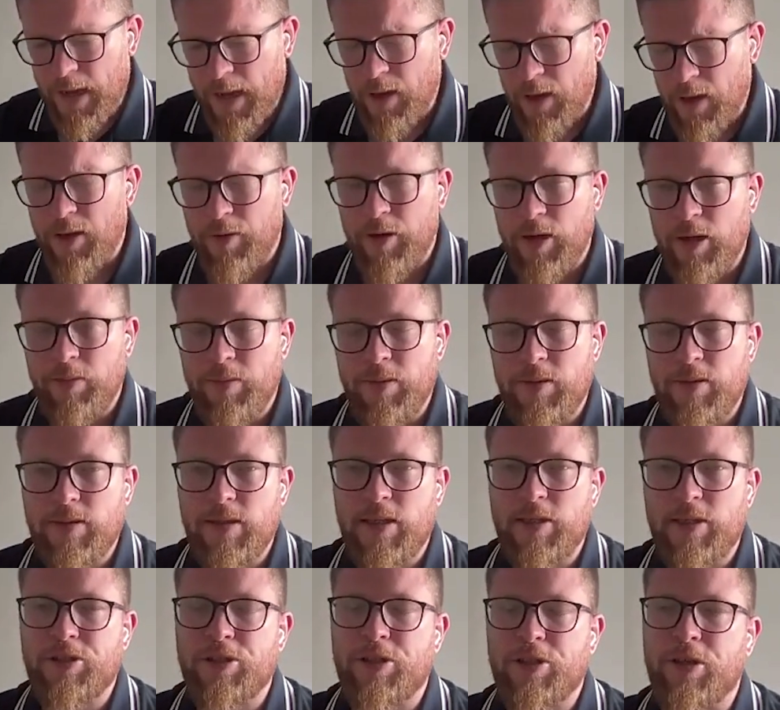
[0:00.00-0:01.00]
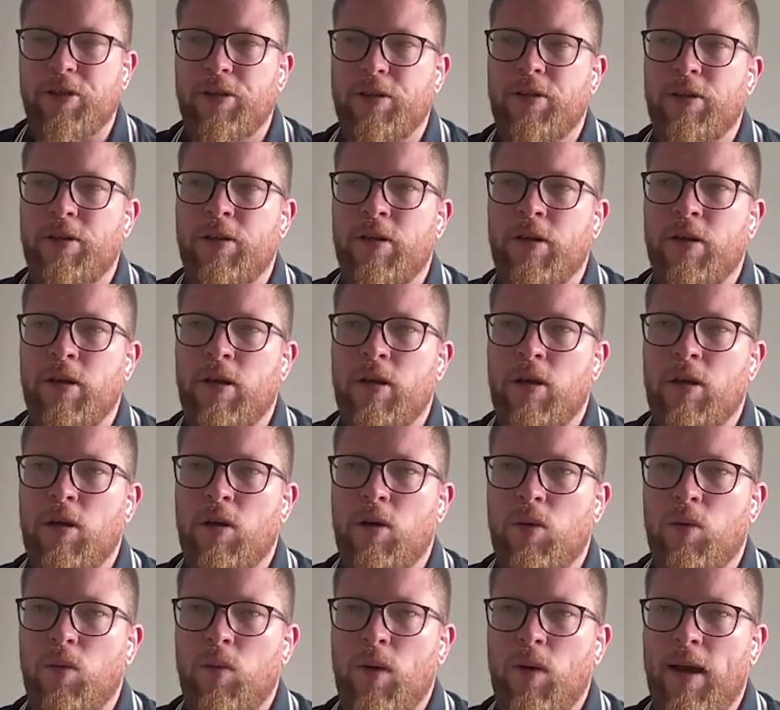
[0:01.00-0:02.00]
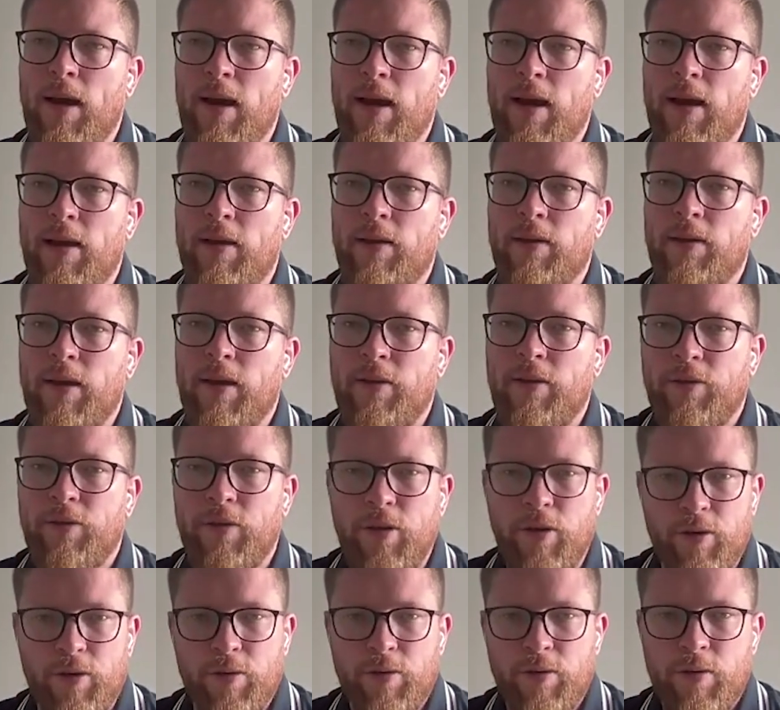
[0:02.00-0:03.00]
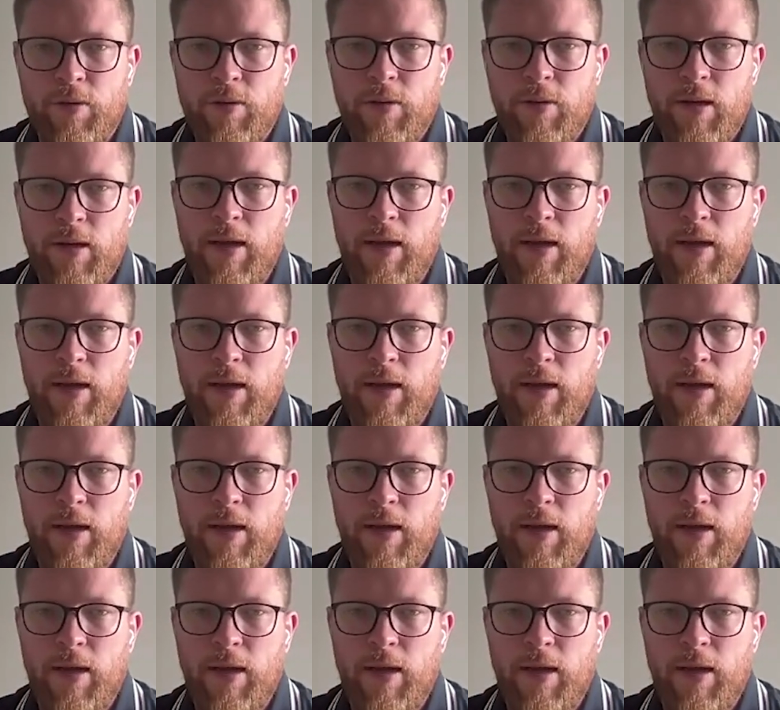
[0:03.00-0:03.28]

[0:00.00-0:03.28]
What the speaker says: Now they're in a position where they do.